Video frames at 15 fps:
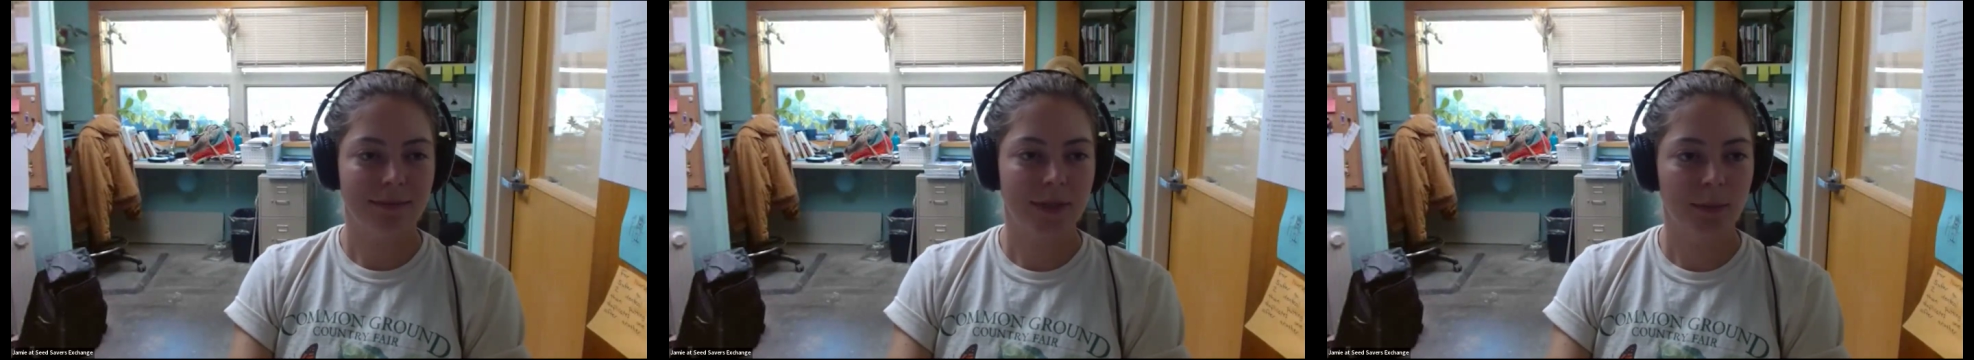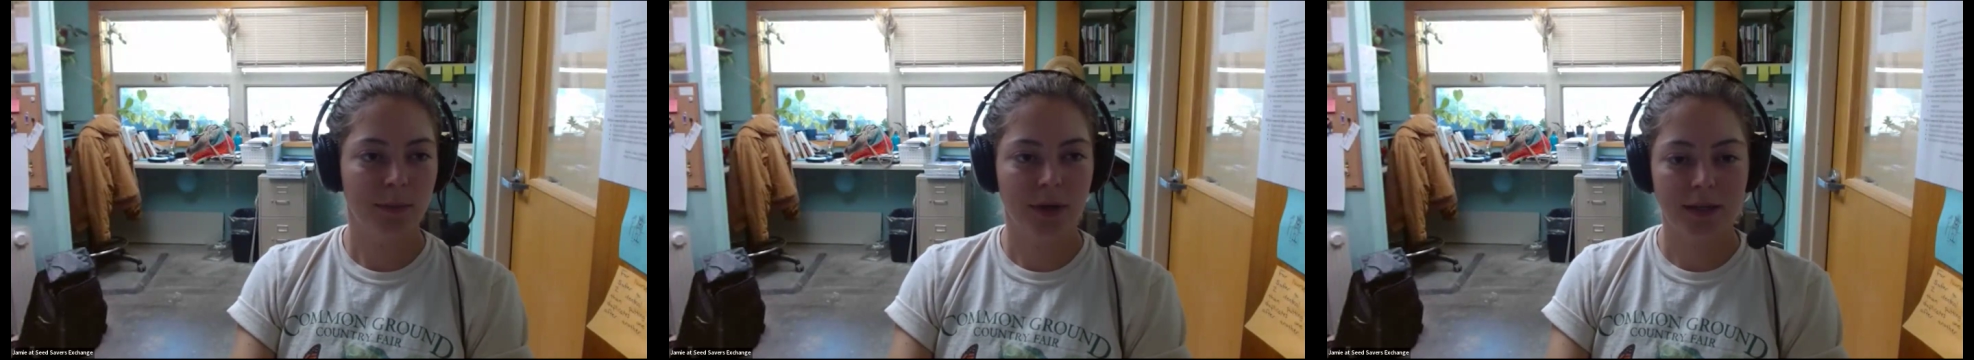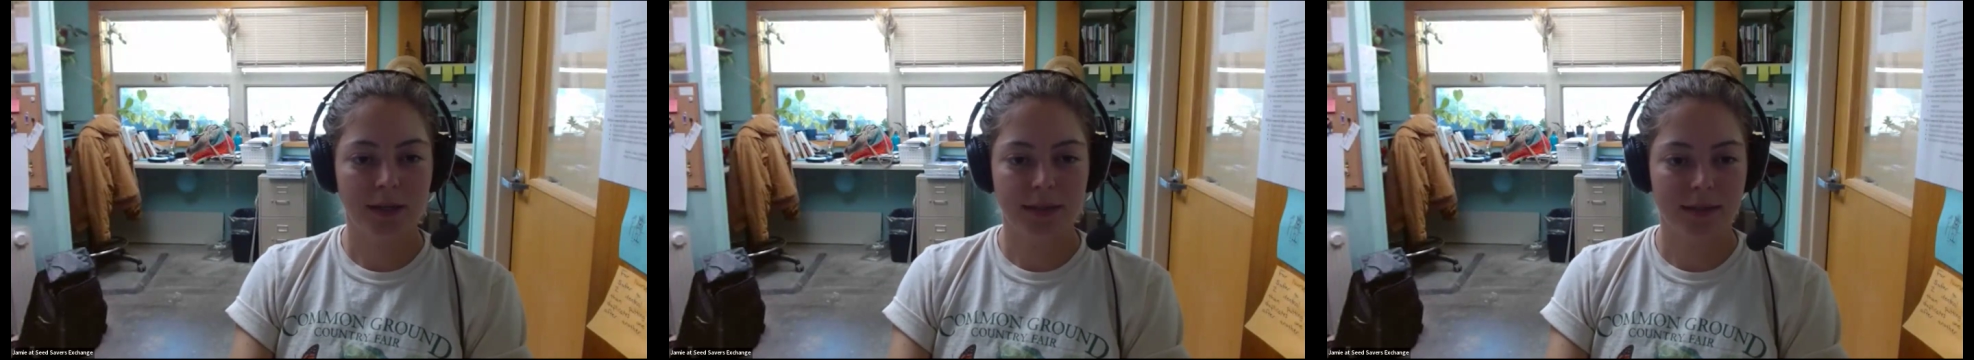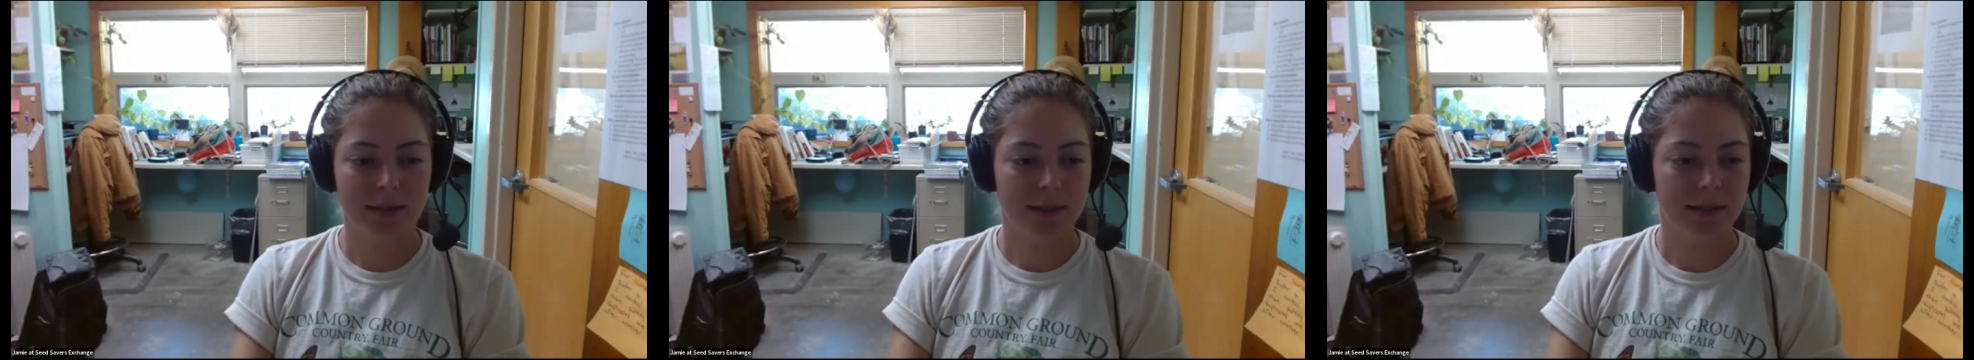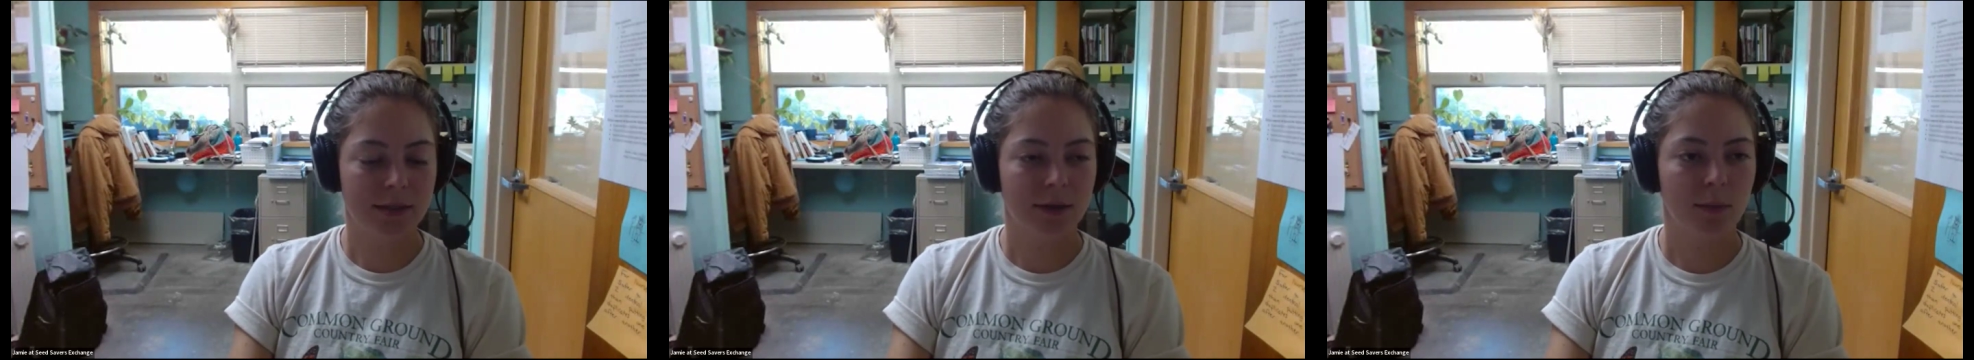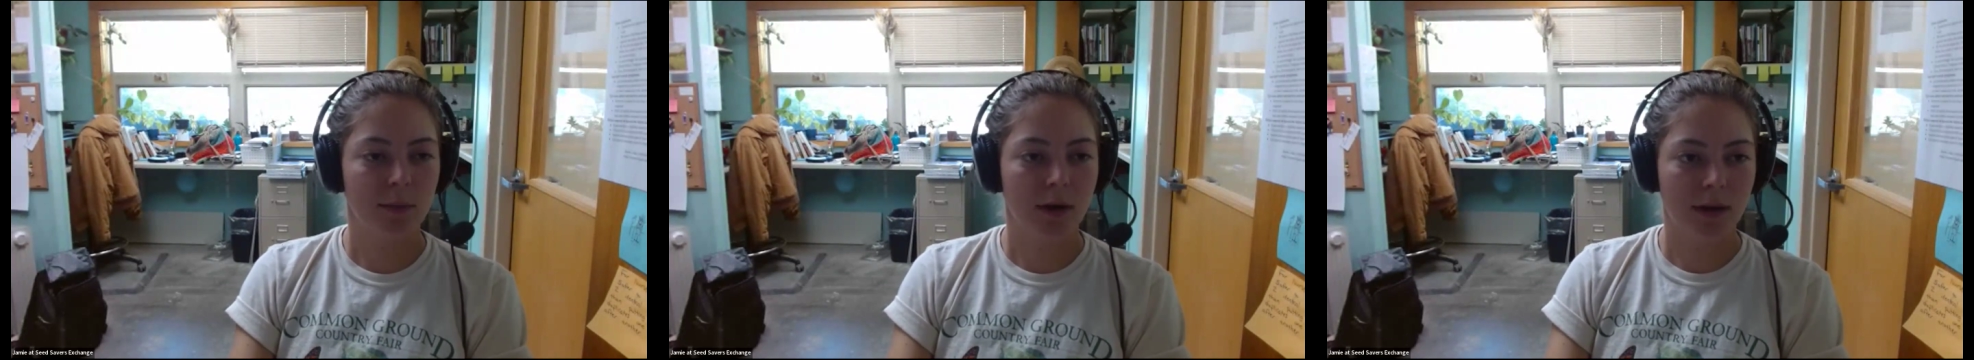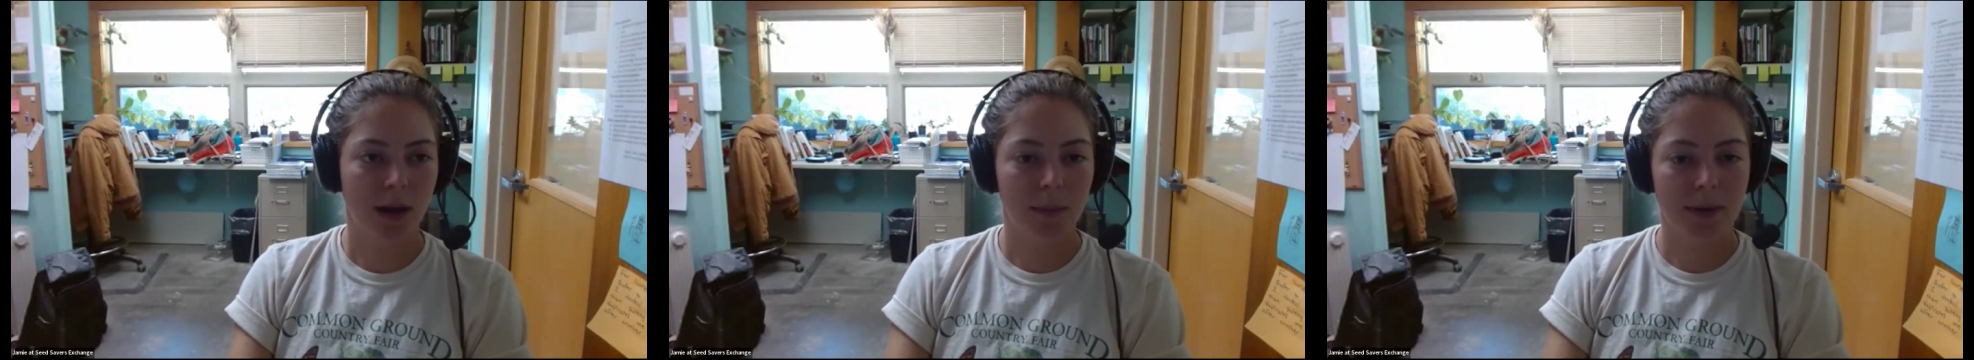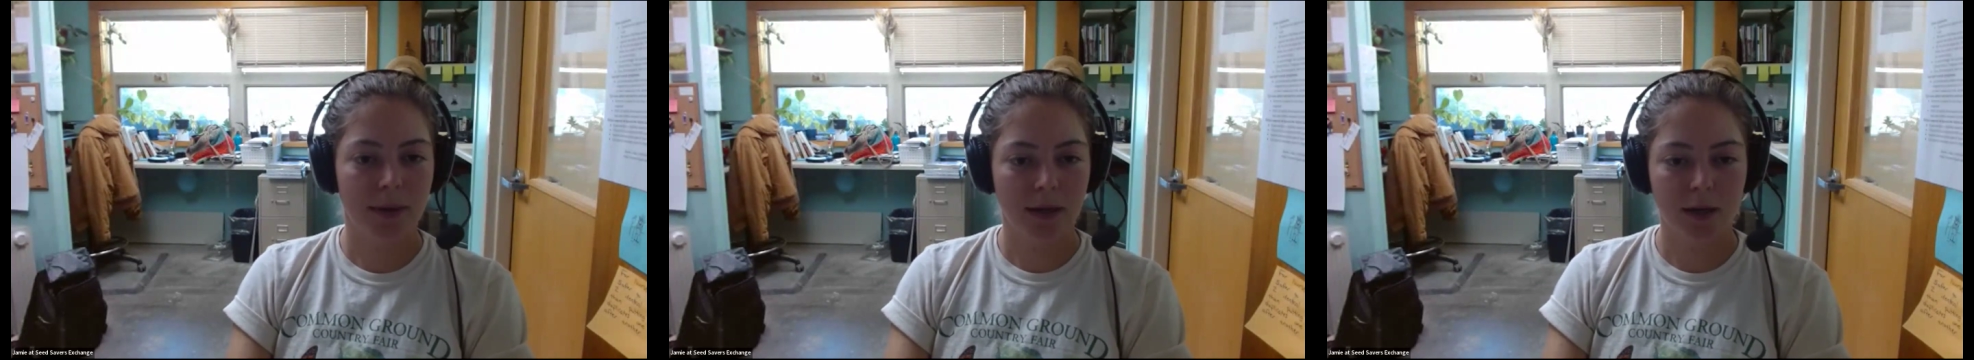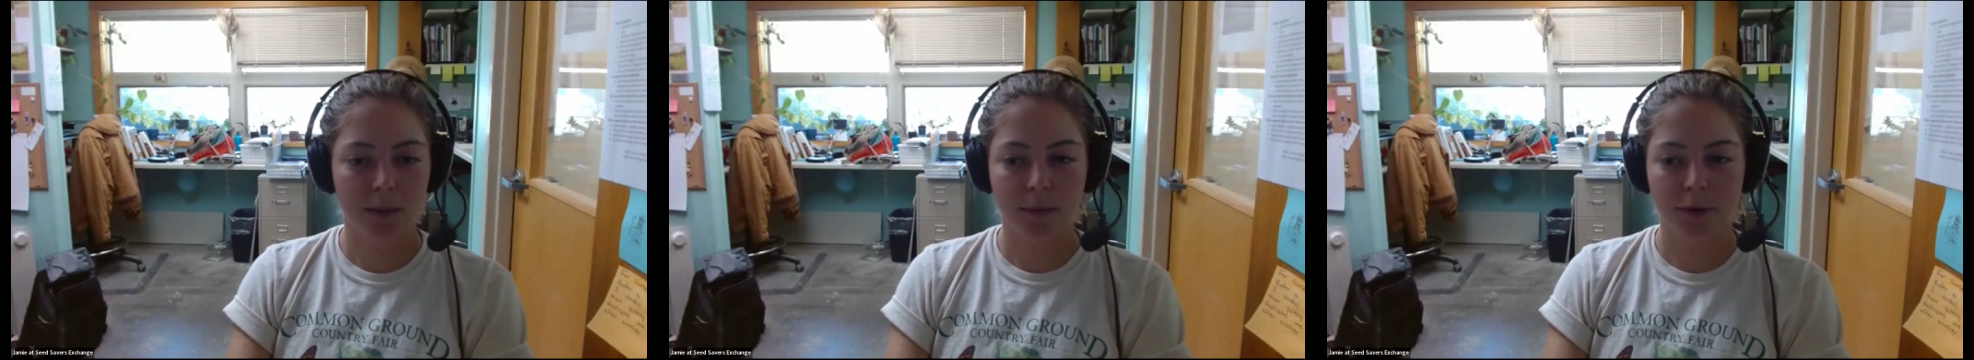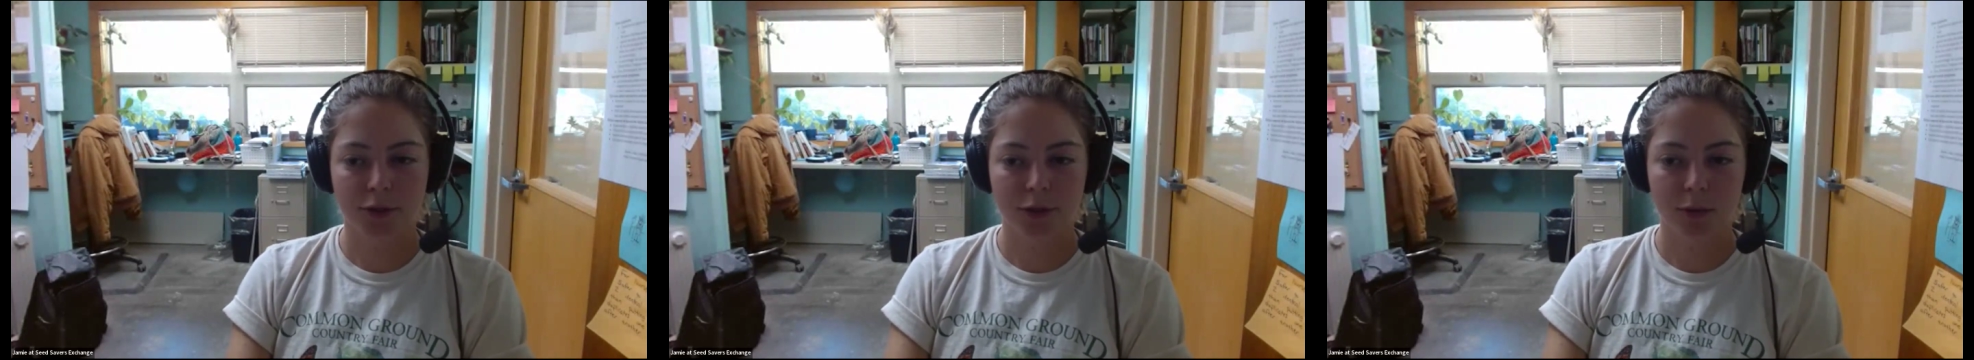the processes that are more common in
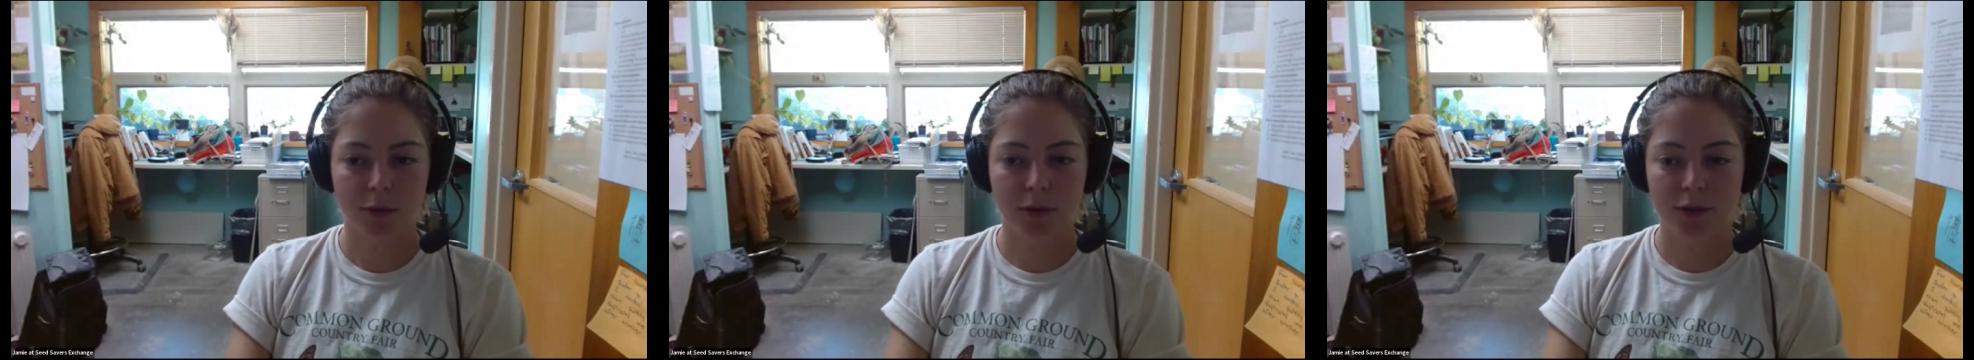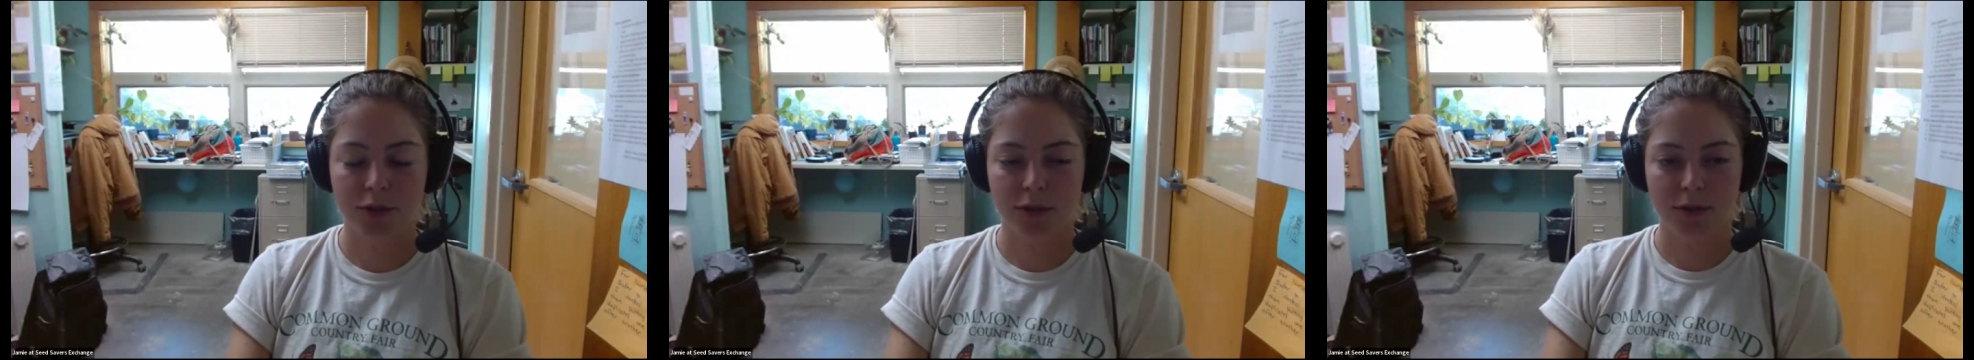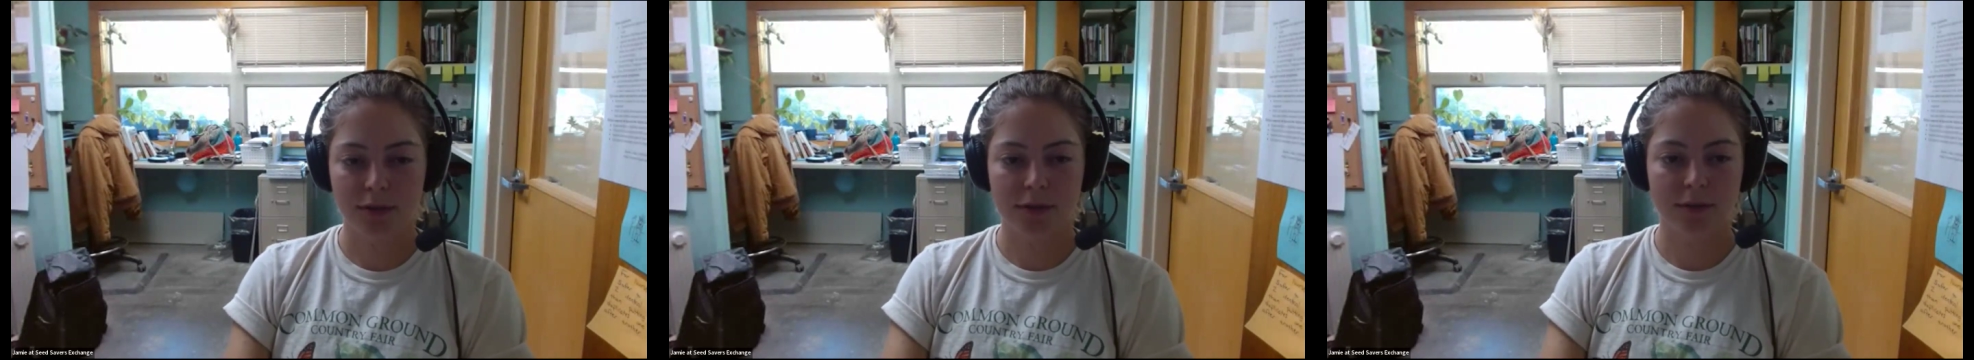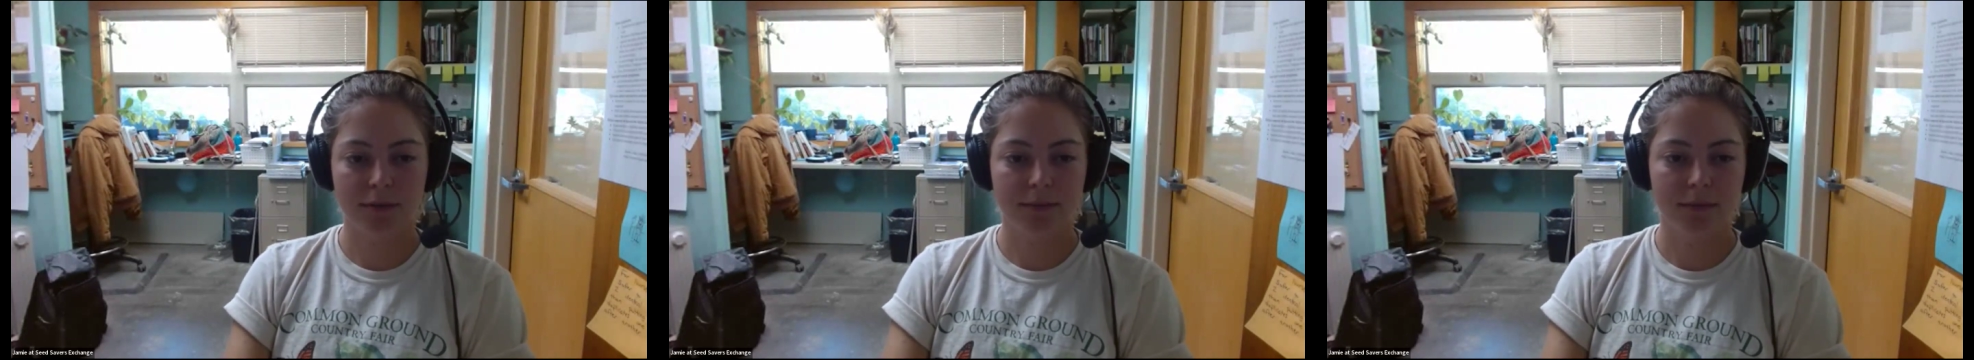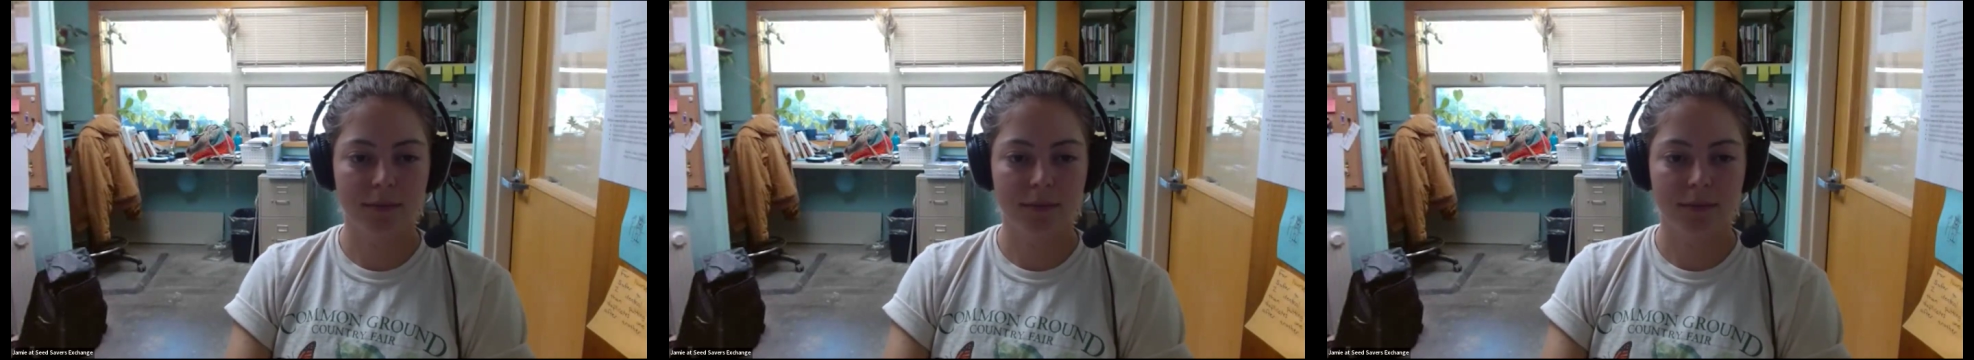commercial orchards.